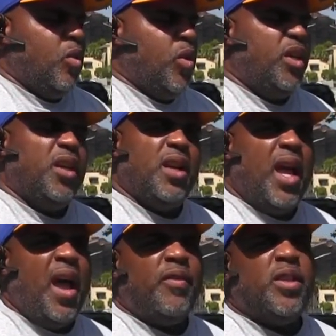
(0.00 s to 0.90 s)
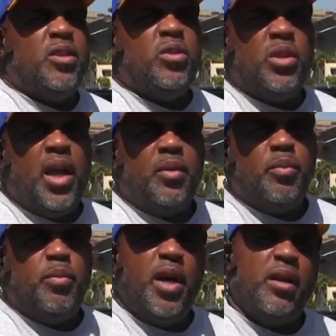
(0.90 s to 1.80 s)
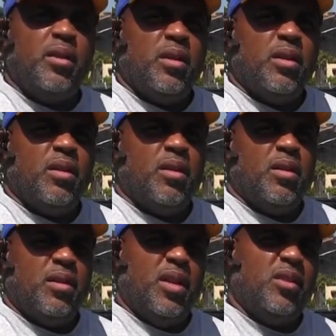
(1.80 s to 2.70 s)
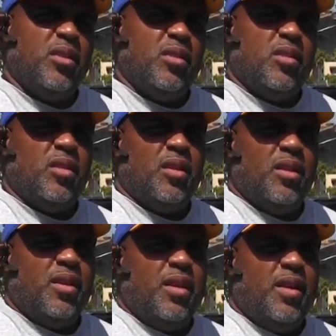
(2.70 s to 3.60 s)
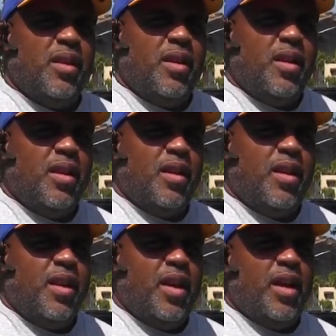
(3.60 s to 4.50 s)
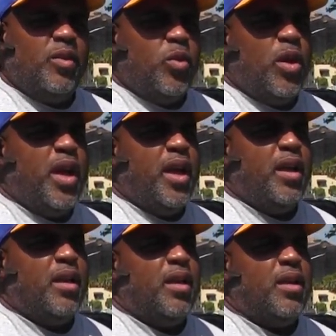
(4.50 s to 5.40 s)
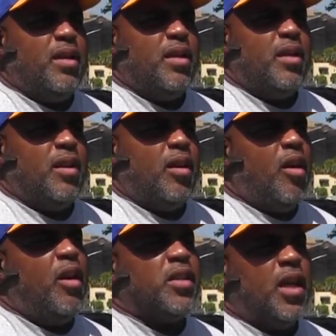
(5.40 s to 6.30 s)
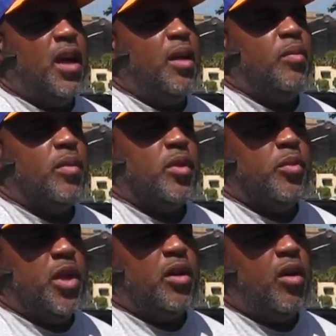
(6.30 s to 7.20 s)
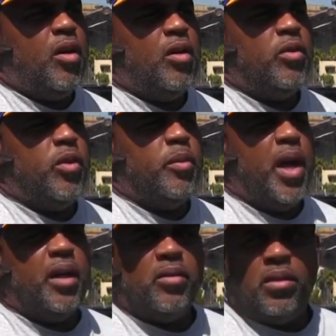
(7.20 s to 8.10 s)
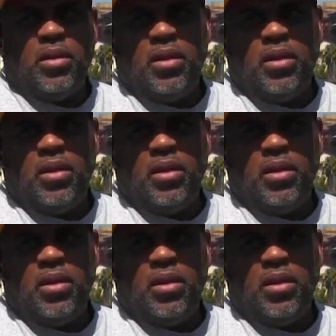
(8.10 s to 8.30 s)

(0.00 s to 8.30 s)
we shouldn't have to do that. But this is, in a way, our time to be called for battle.